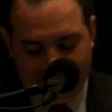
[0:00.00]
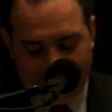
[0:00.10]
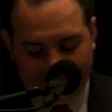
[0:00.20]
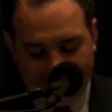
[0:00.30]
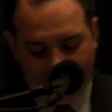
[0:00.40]
and
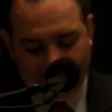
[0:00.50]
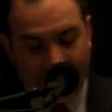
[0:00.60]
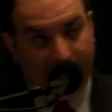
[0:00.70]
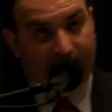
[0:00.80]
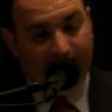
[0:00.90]
Boston
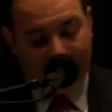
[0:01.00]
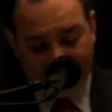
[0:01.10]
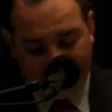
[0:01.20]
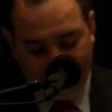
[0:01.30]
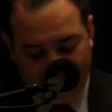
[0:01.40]
University Law
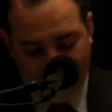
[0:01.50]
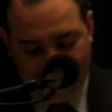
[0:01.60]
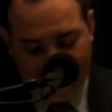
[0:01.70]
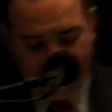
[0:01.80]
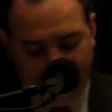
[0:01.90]
School
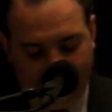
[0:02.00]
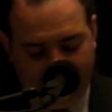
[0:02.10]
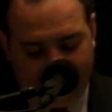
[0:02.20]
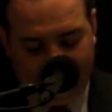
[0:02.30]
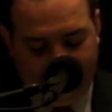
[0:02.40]
in
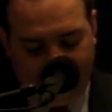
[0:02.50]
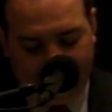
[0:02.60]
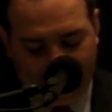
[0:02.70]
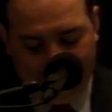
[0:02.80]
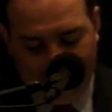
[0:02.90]

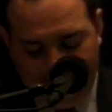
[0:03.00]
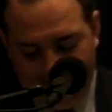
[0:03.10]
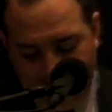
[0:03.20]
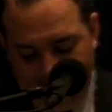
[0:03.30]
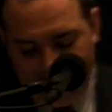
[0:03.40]
1983.
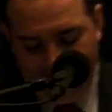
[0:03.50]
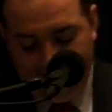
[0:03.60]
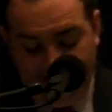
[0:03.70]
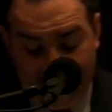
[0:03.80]
In